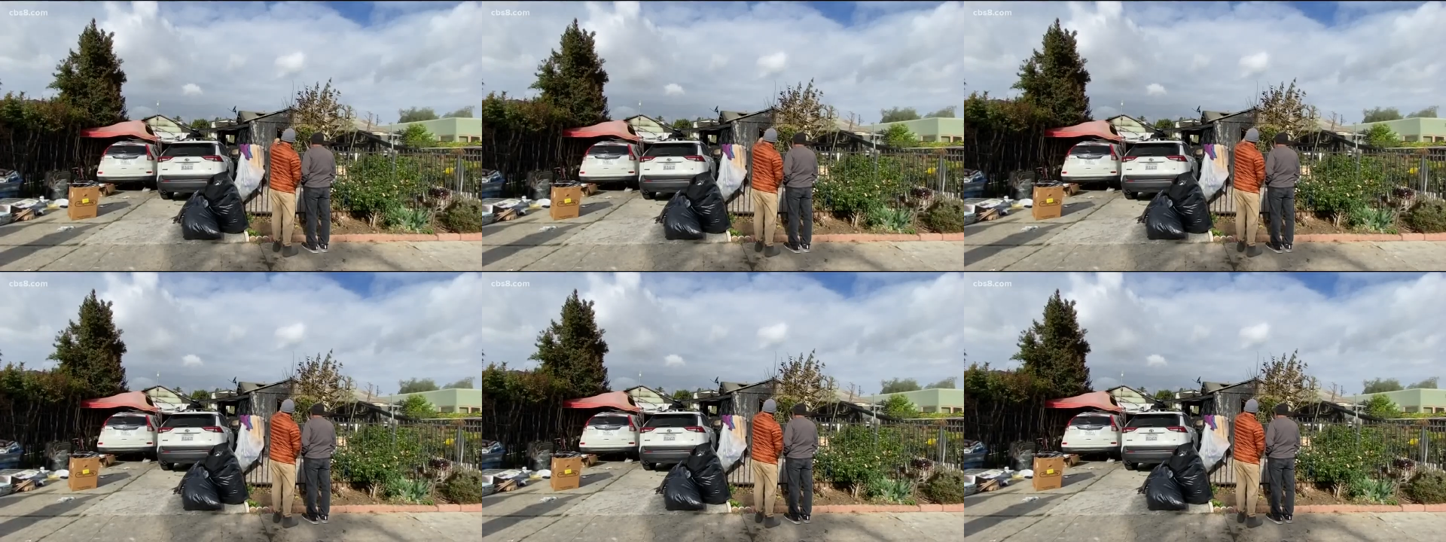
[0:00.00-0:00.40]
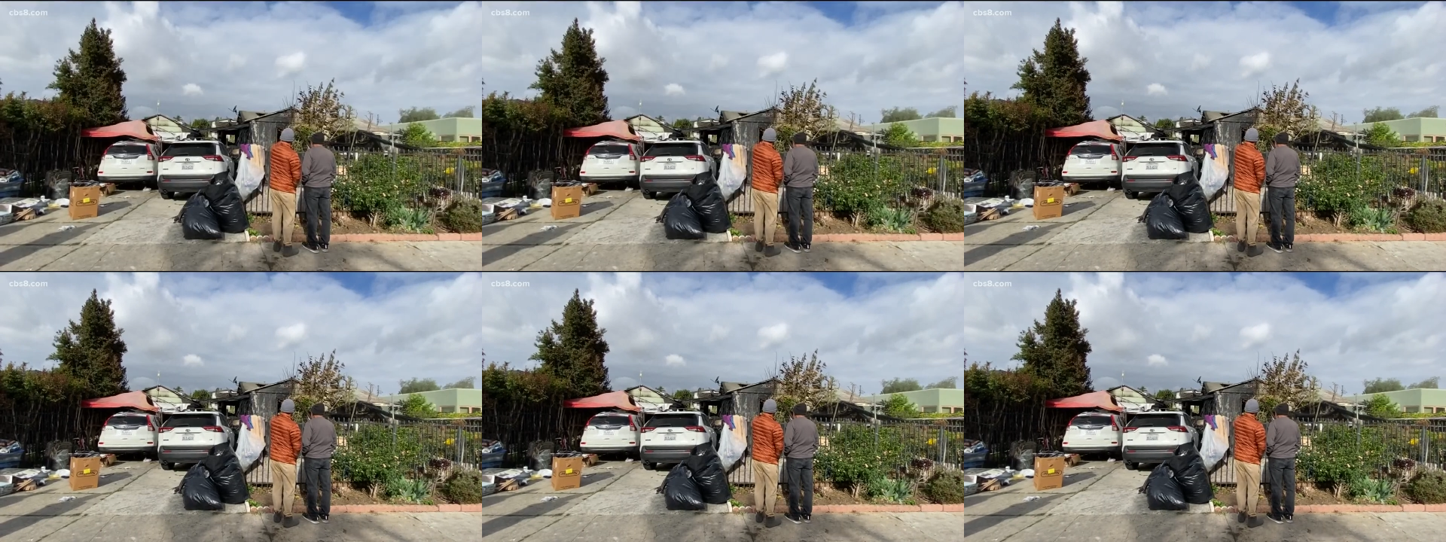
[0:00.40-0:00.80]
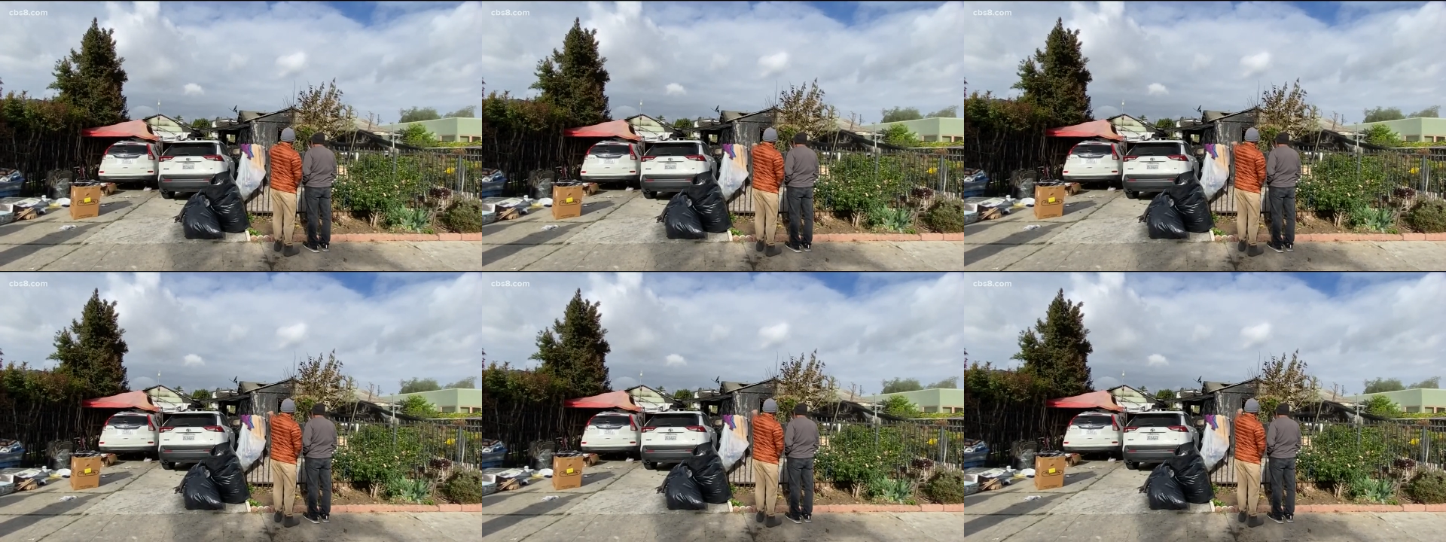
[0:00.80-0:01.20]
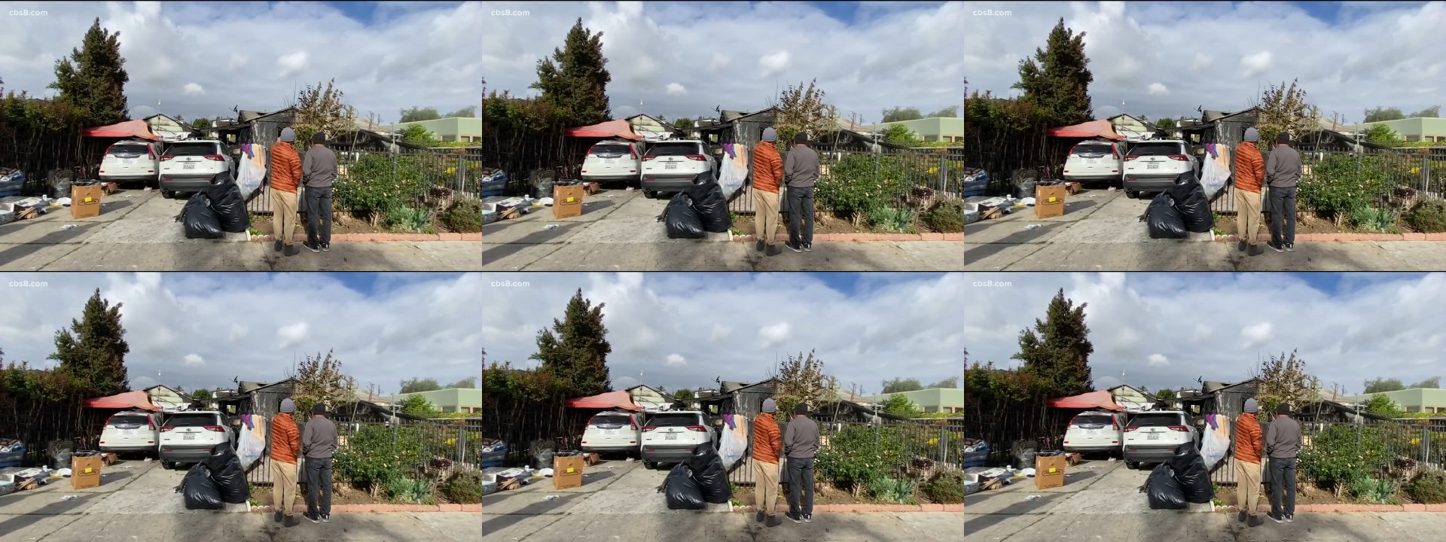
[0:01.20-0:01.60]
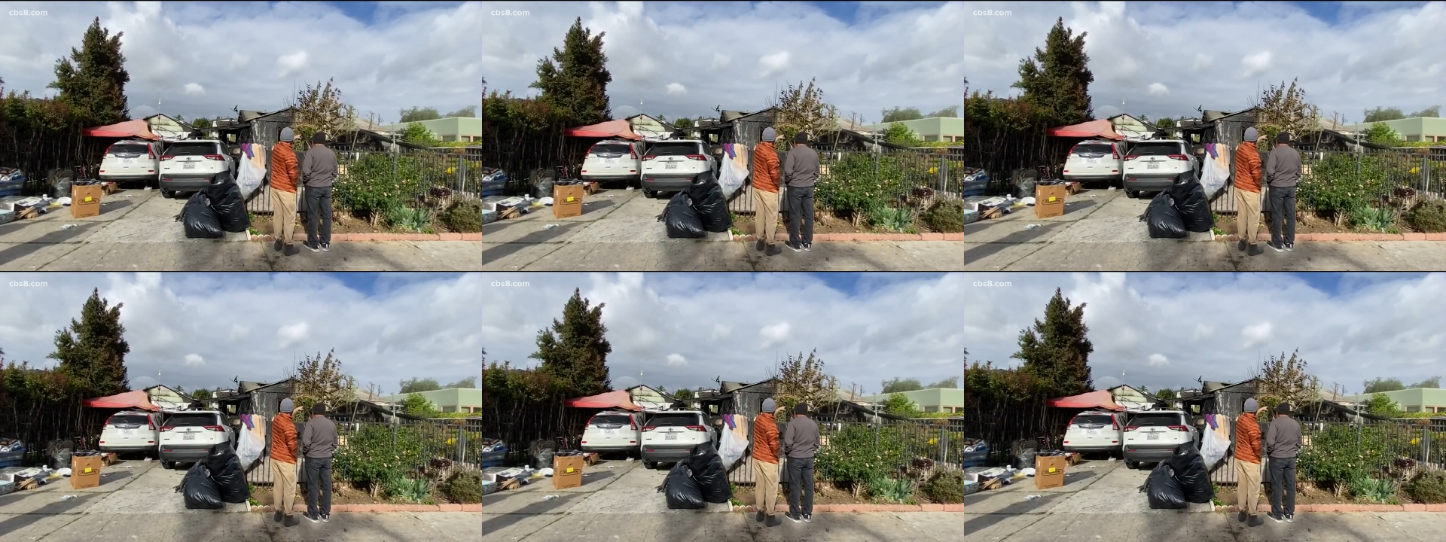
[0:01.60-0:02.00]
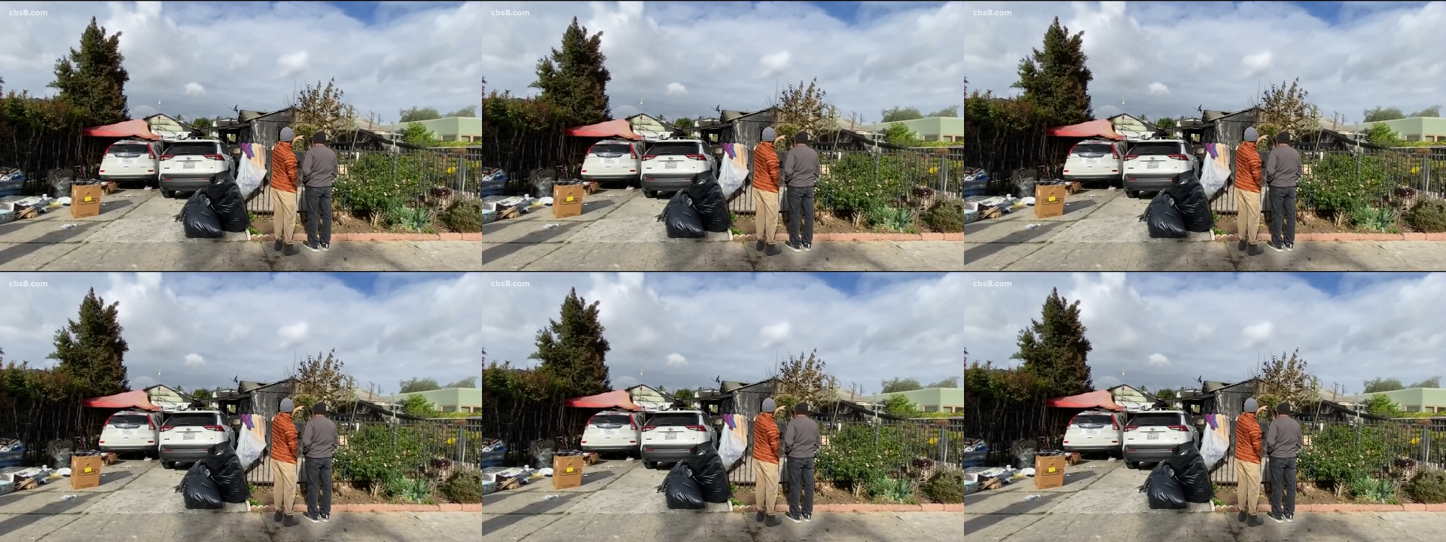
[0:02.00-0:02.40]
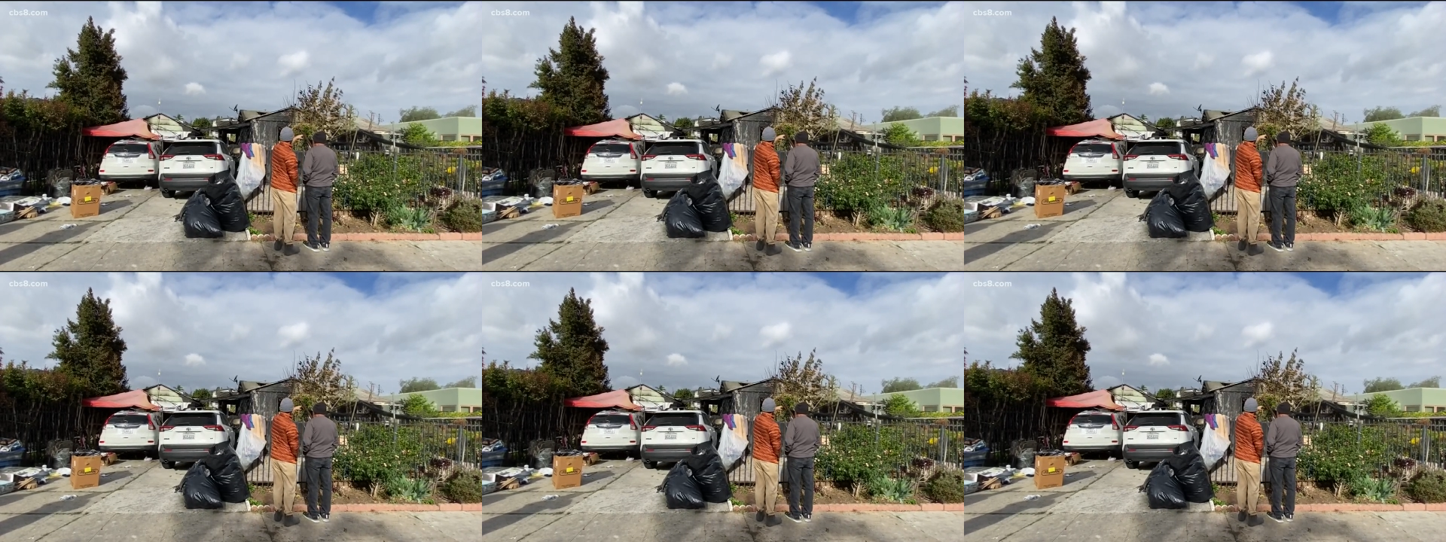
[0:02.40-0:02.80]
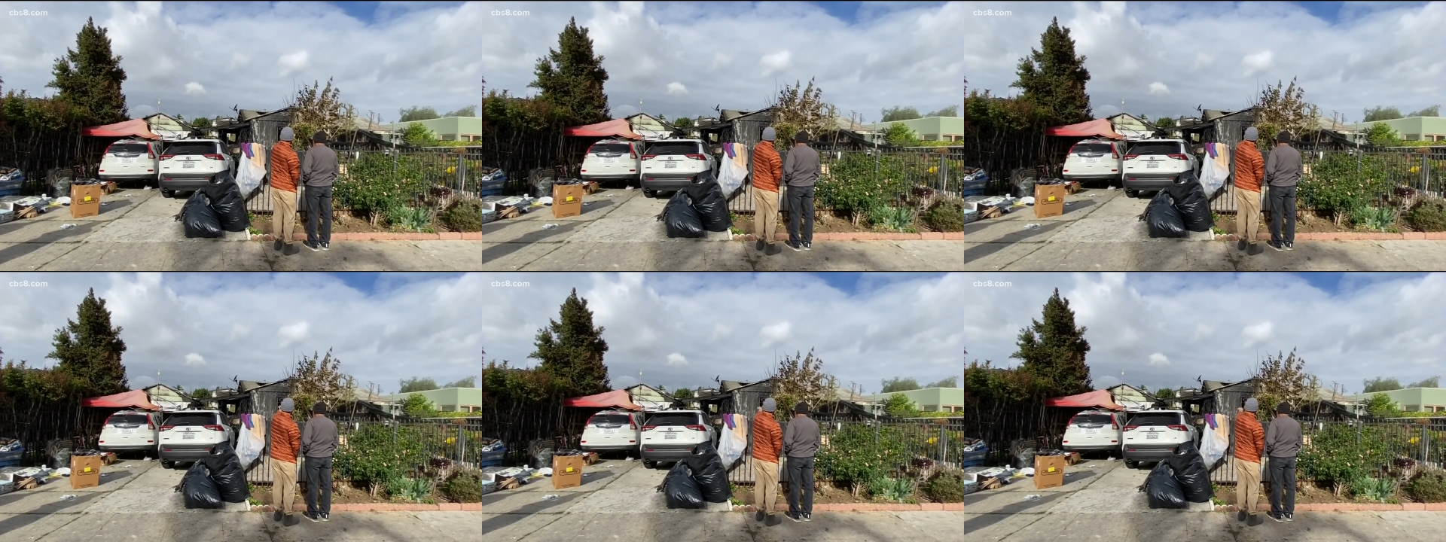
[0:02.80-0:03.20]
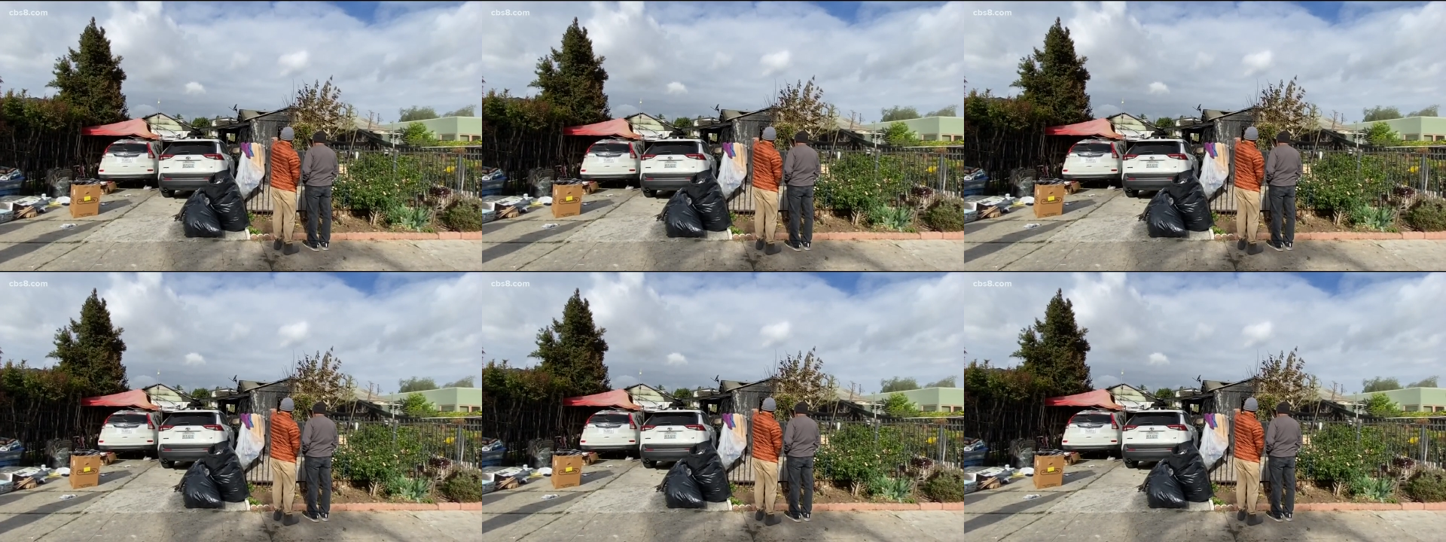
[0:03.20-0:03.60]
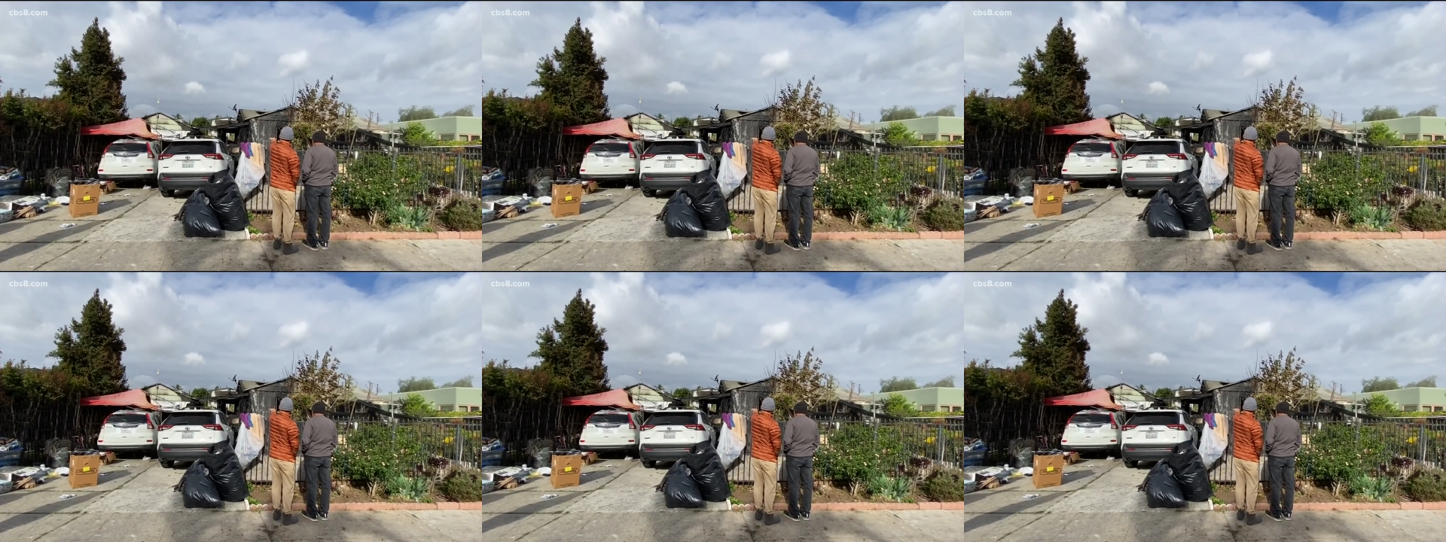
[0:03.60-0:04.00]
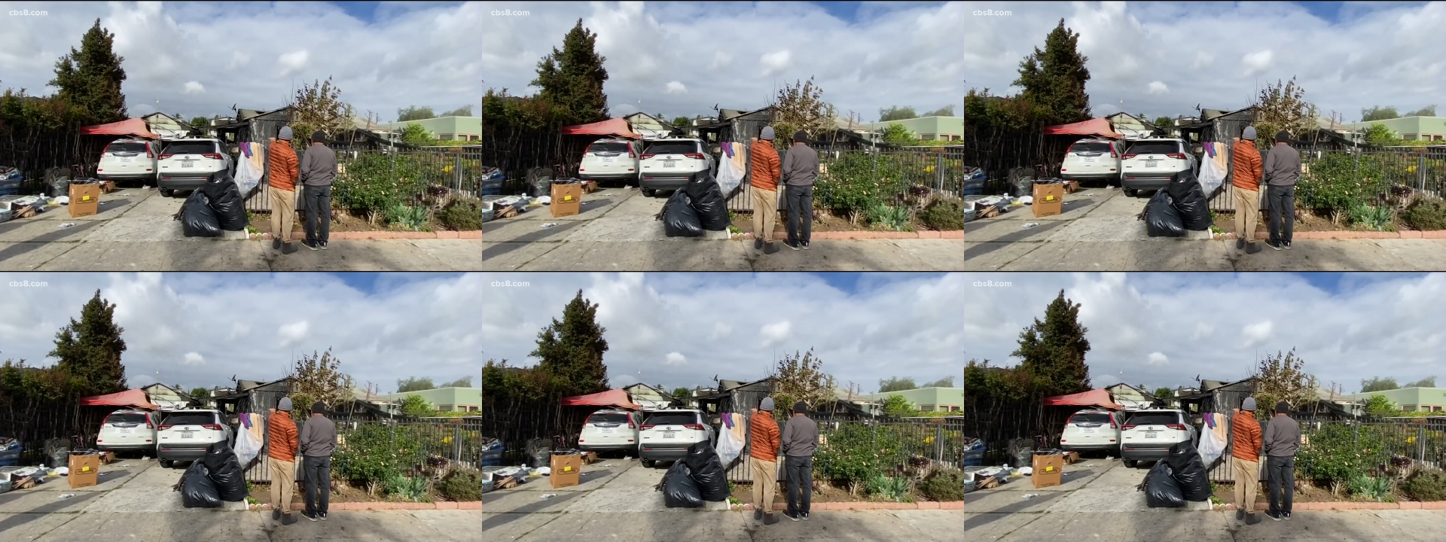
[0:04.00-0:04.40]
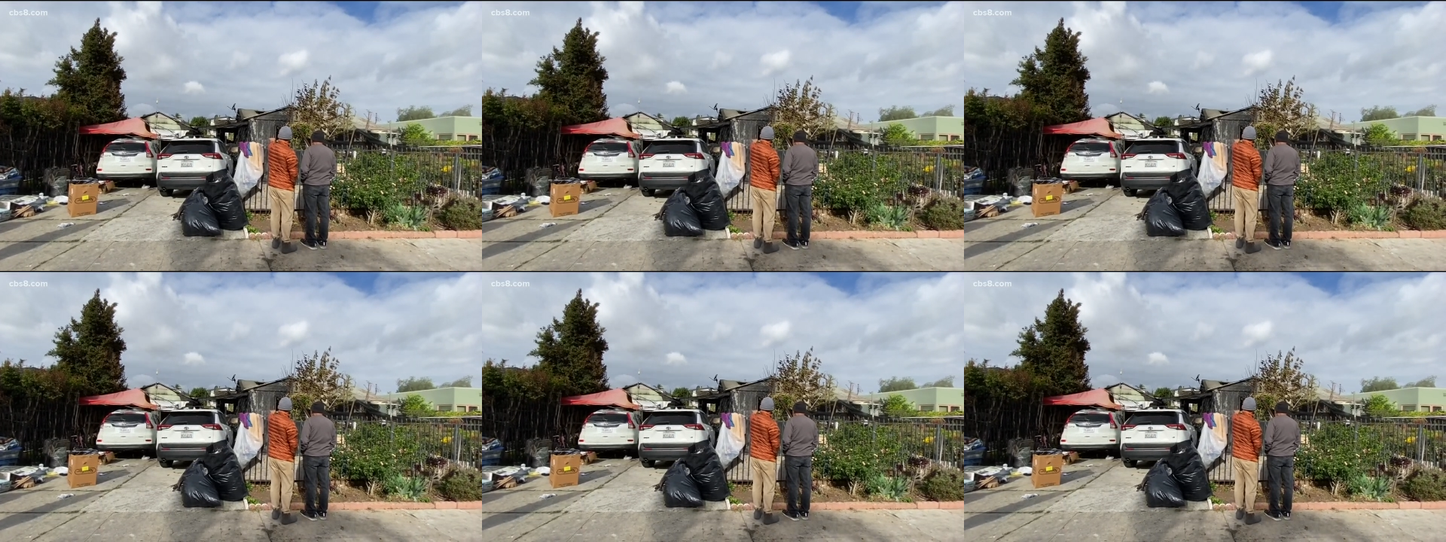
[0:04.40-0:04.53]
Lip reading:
No face is visible, so there are no lips to read.